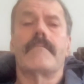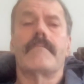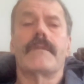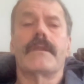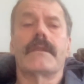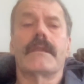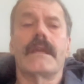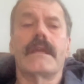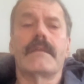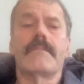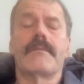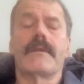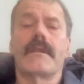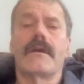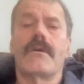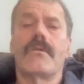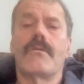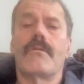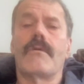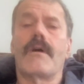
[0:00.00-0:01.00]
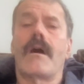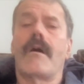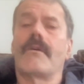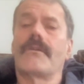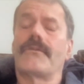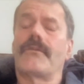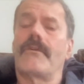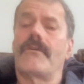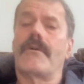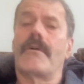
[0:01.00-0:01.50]
Link below.
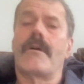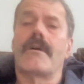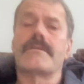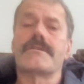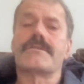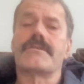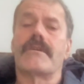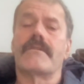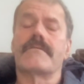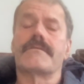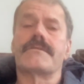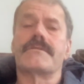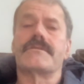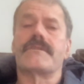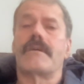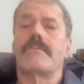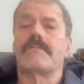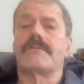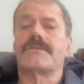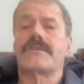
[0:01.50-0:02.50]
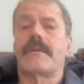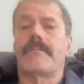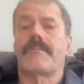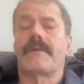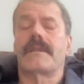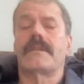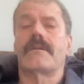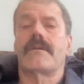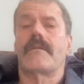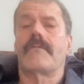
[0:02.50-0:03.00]
Also, there are services that will
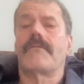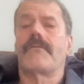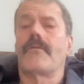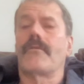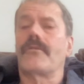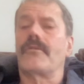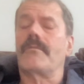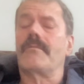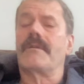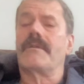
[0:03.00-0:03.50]
separate the art for you.